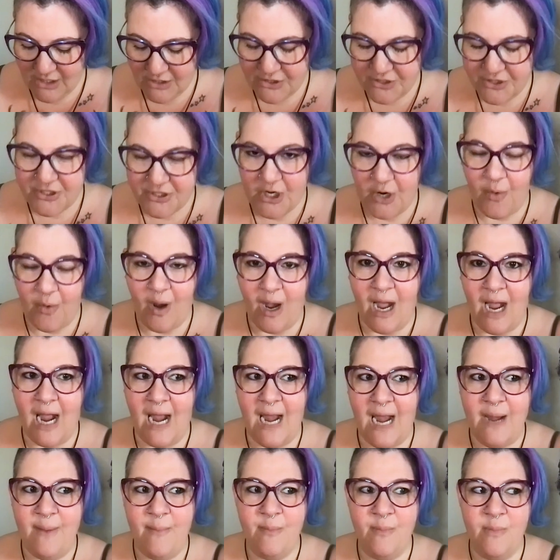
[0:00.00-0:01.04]
So
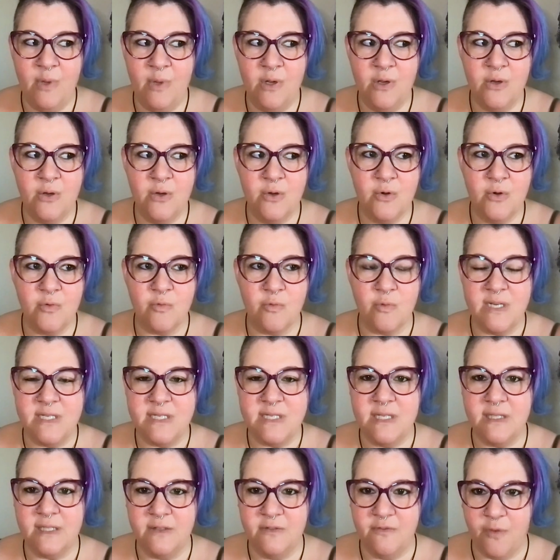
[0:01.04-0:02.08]
I'm
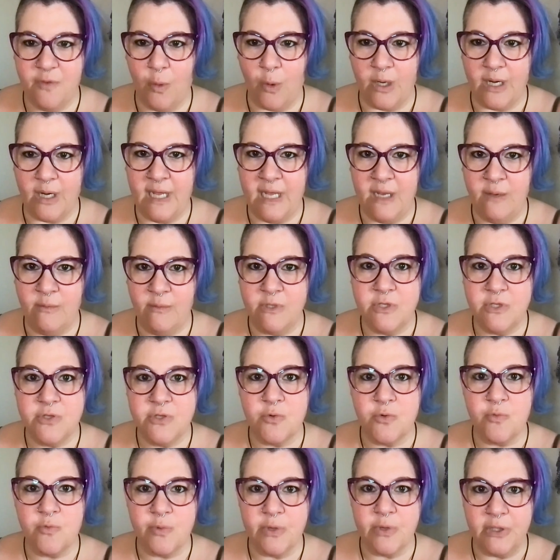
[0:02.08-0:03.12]
recently 40, which is
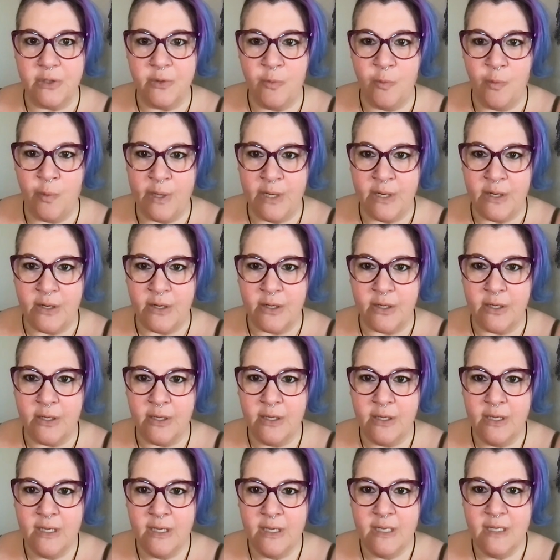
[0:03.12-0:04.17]
a really weird
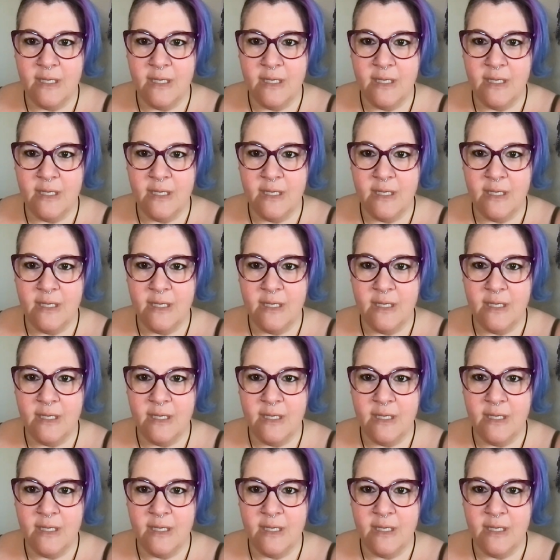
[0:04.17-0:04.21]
